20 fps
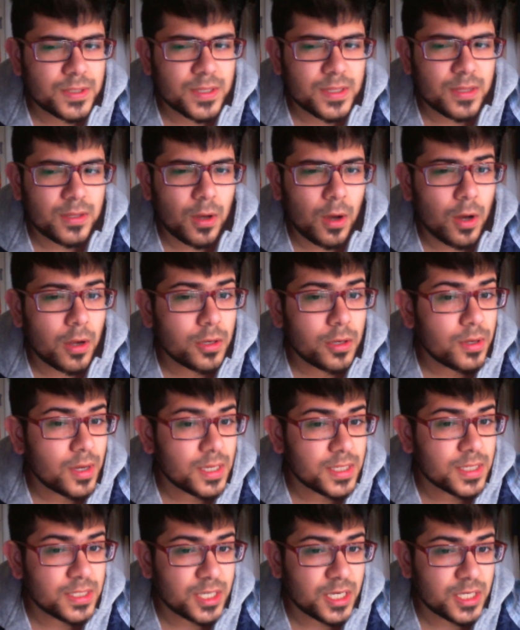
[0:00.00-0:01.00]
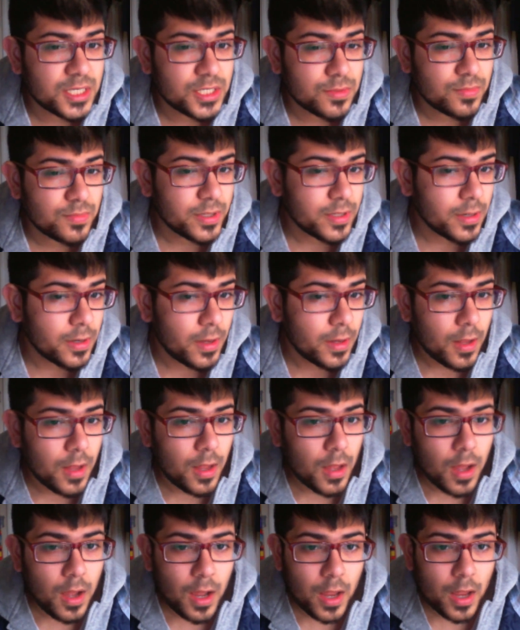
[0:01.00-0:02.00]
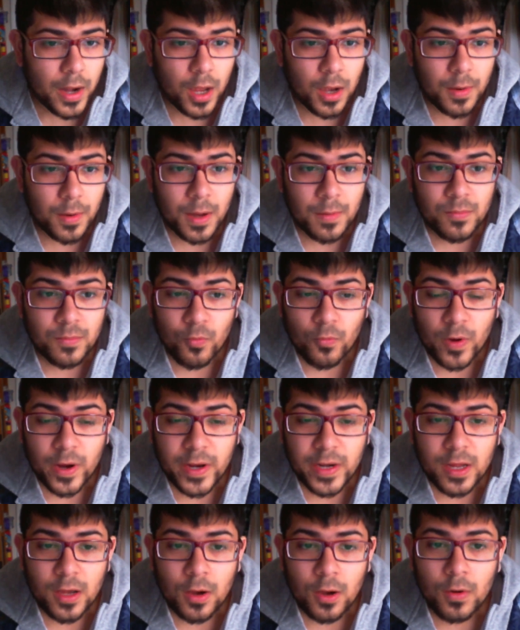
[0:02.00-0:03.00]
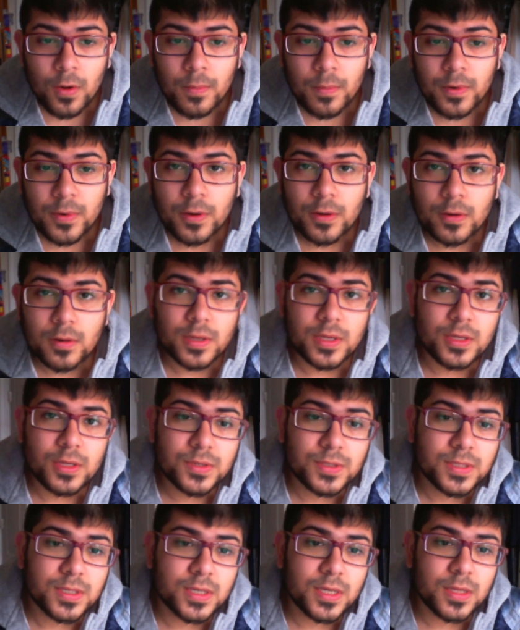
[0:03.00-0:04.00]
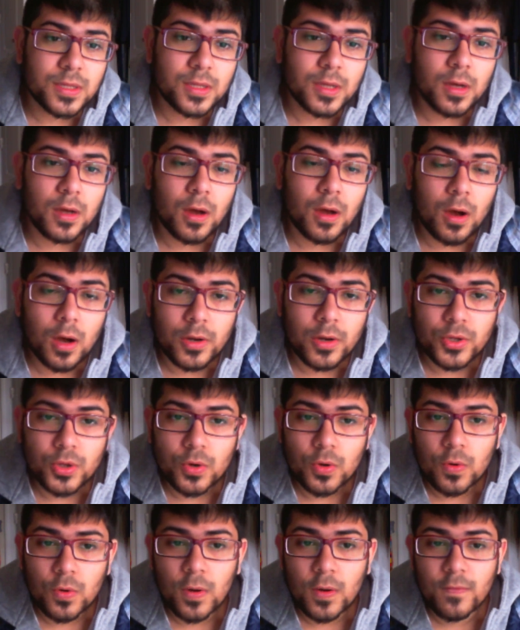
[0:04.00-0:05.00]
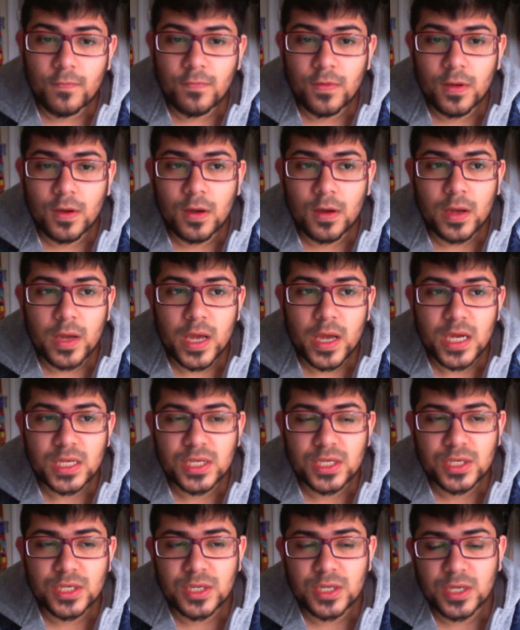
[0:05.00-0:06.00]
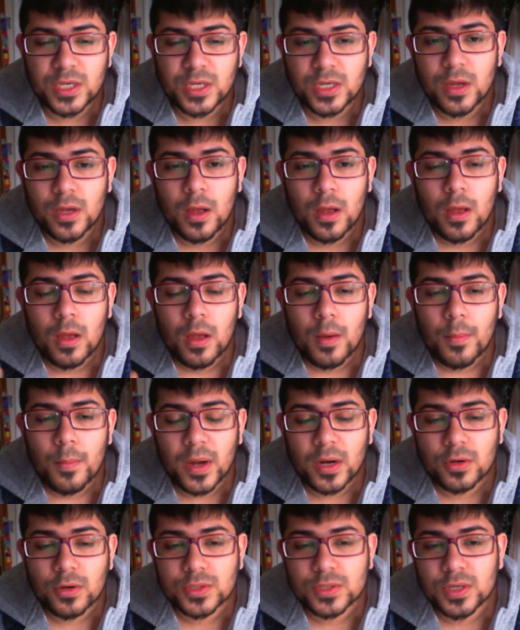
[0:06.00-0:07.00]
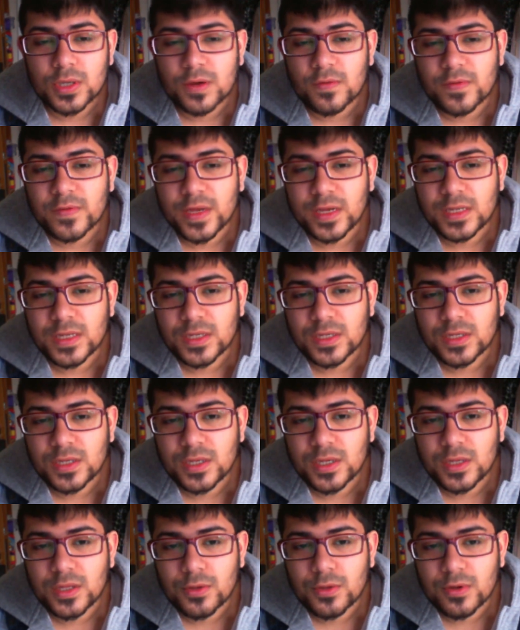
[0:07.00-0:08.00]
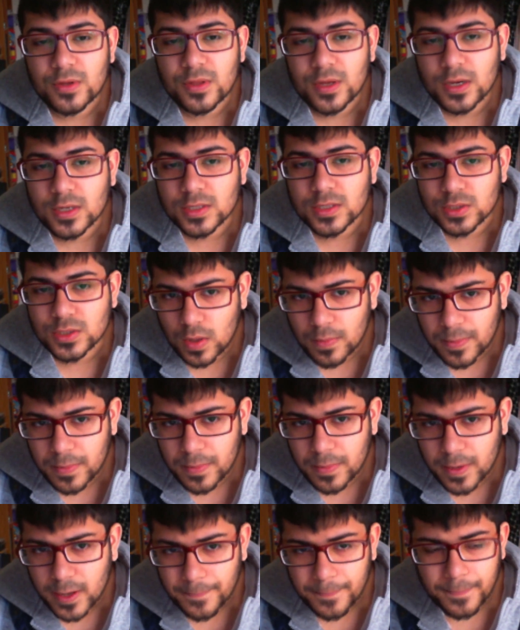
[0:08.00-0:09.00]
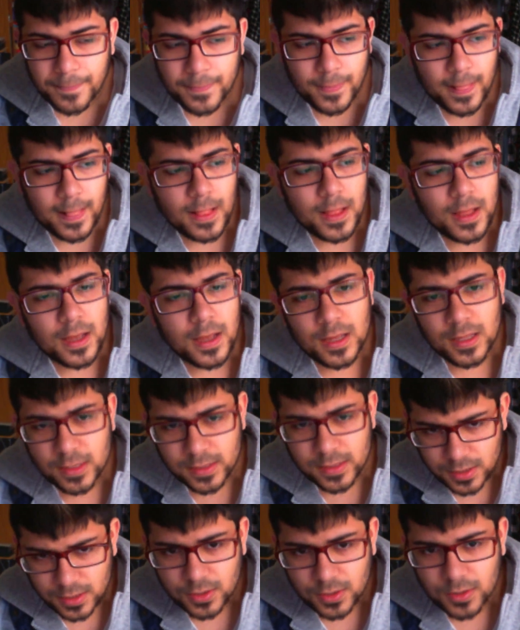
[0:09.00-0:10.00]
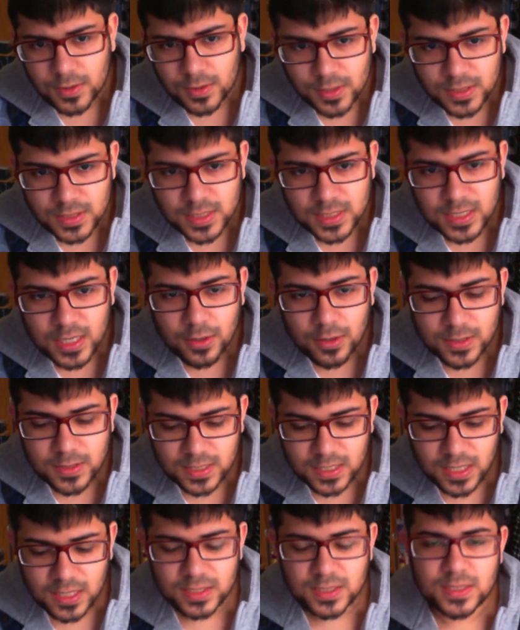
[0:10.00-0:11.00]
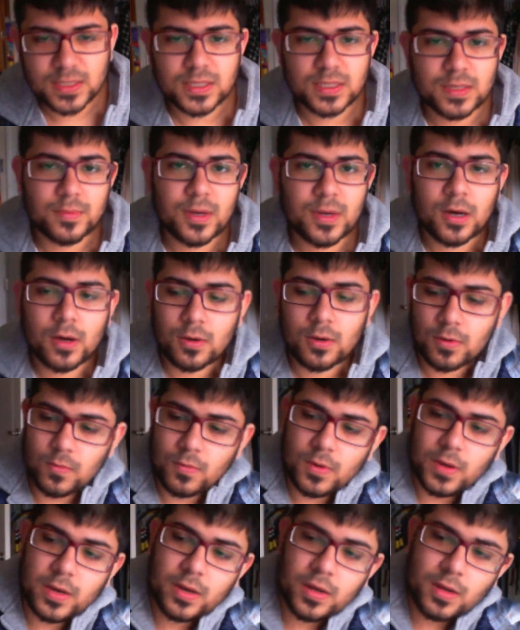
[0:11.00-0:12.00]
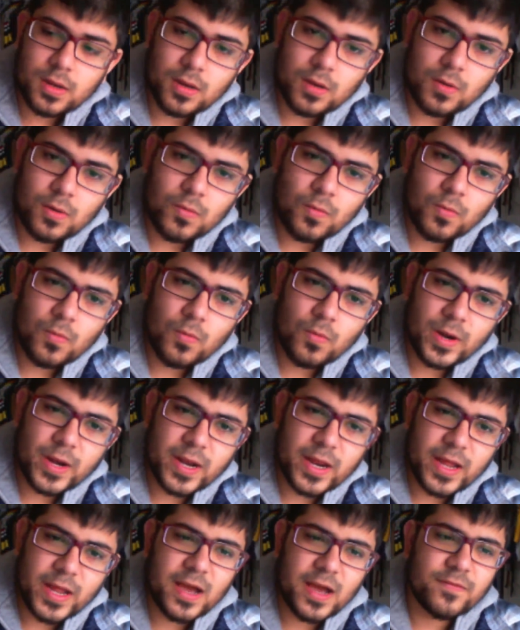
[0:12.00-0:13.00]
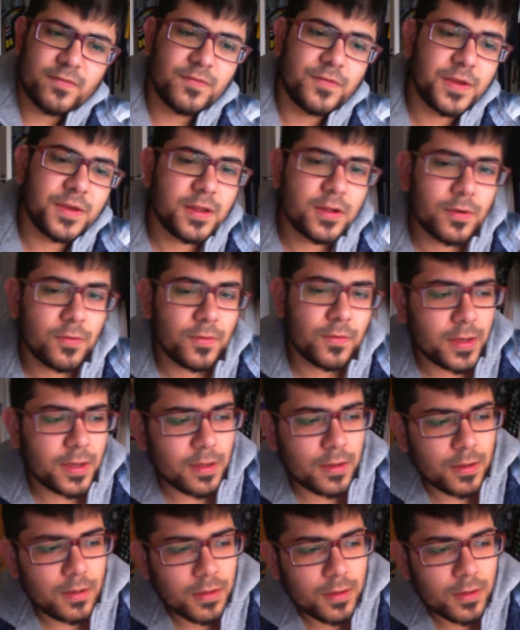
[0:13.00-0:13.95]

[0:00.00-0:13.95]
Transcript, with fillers: that the audio has changed a bit. Now I'm right now I'm currently using the audio of the H D Microsoft H D three thousand webcam, and you know, you can see how it sounds. This is about what, one and a half feet away,